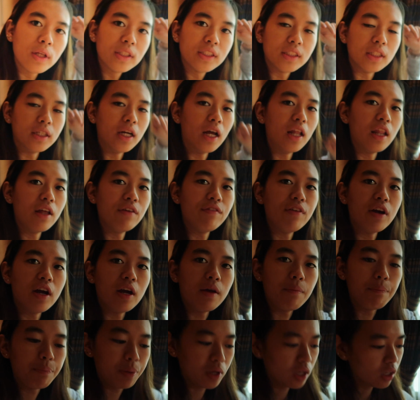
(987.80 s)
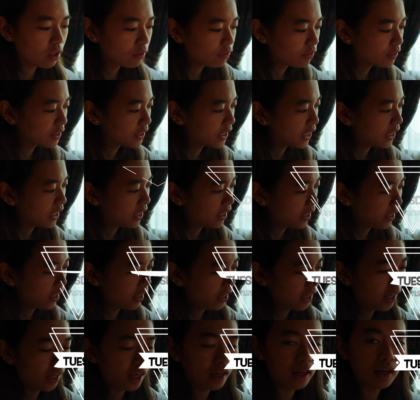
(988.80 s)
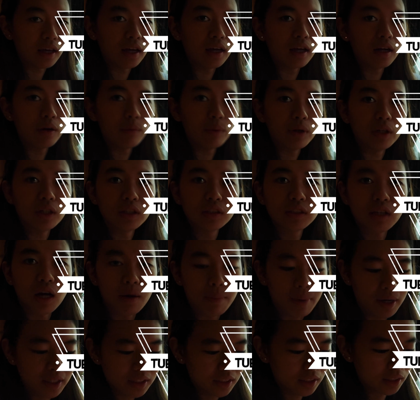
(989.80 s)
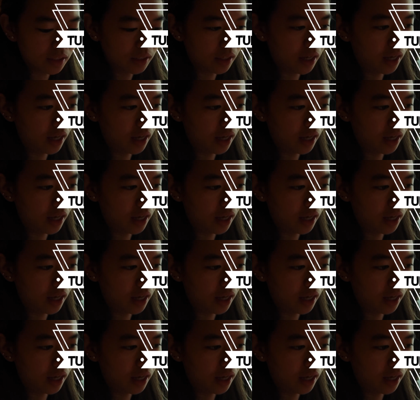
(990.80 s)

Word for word: It's another very beautiful day today and we just got back to